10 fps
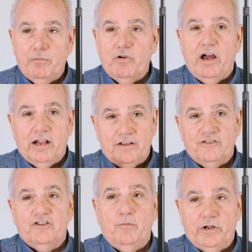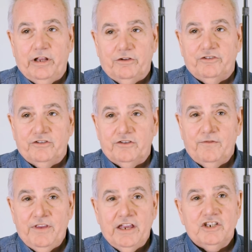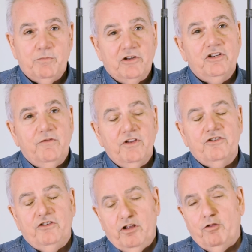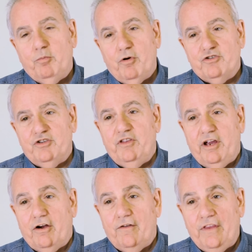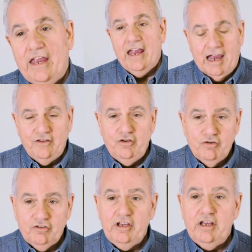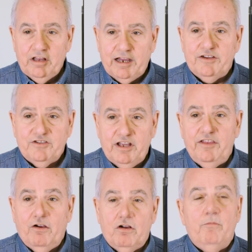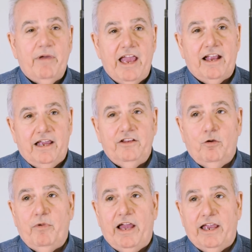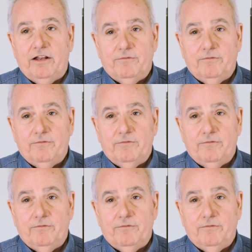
product and someone else's, especially if there's another person there. And usually, like I said, they'll come back and they'll buy it.